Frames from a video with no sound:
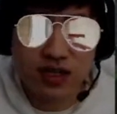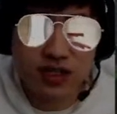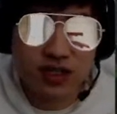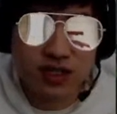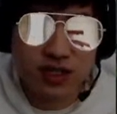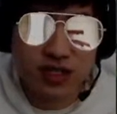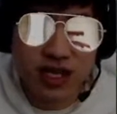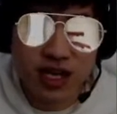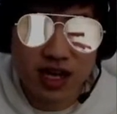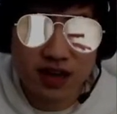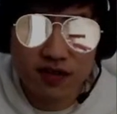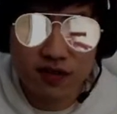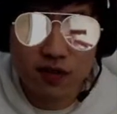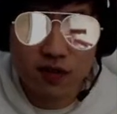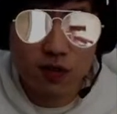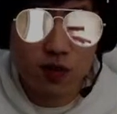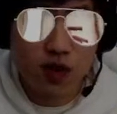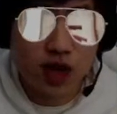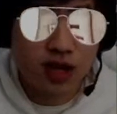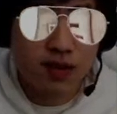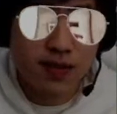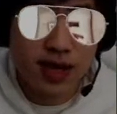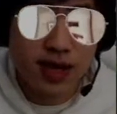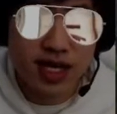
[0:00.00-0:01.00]
just have
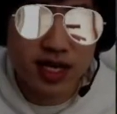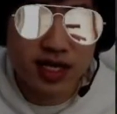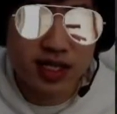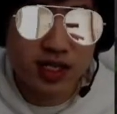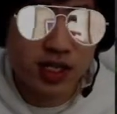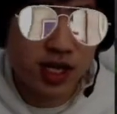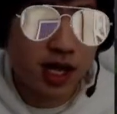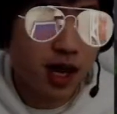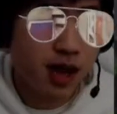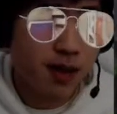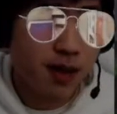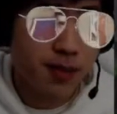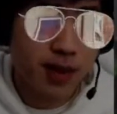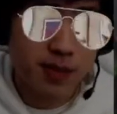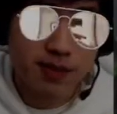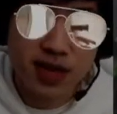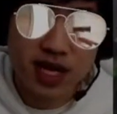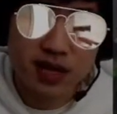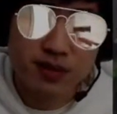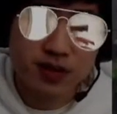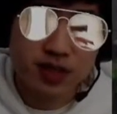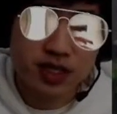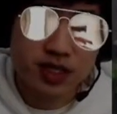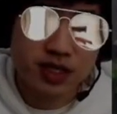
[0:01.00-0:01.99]
one mage, but
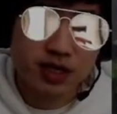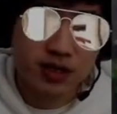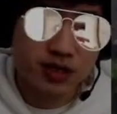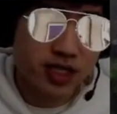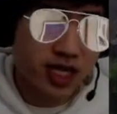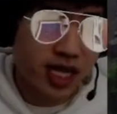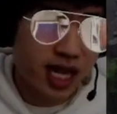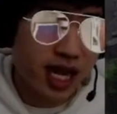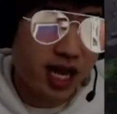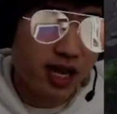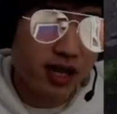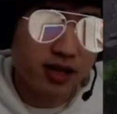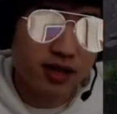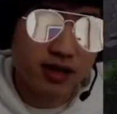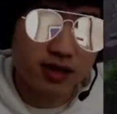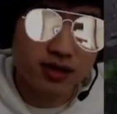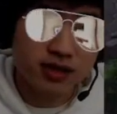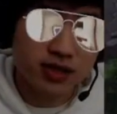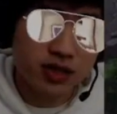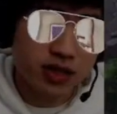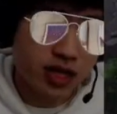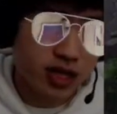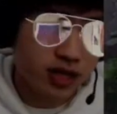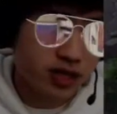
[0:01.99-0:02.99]
maybe their tank
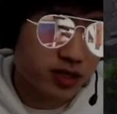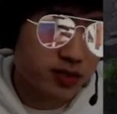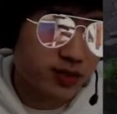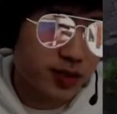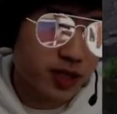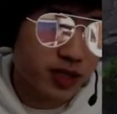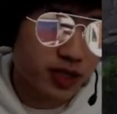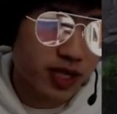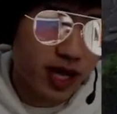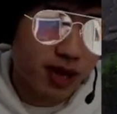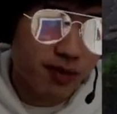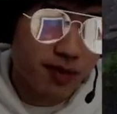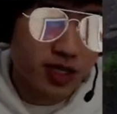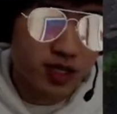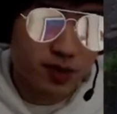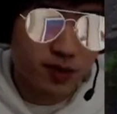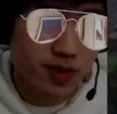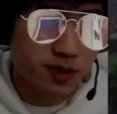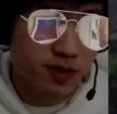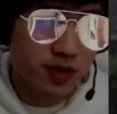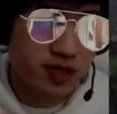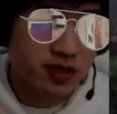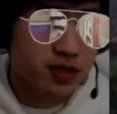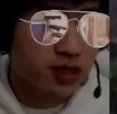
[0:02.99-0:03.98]
does a lot of spell damage,
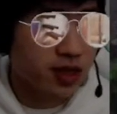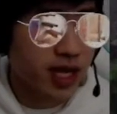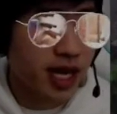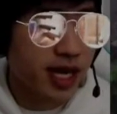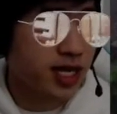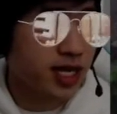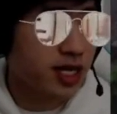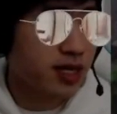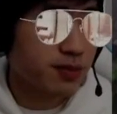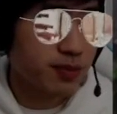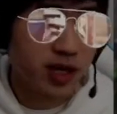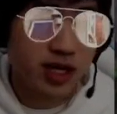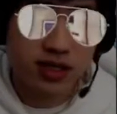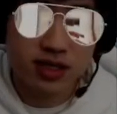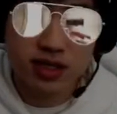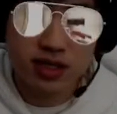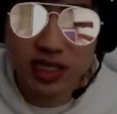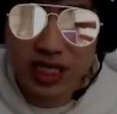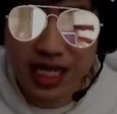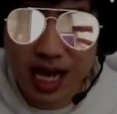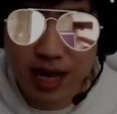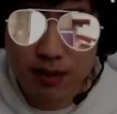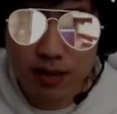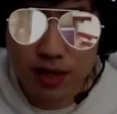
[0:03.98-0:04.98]
maybe it's a Lightning Breath
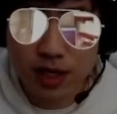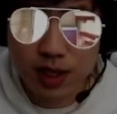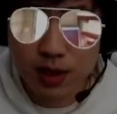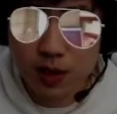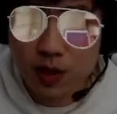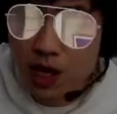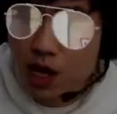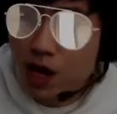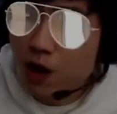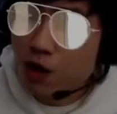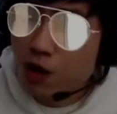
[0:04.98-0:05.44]
Diablo,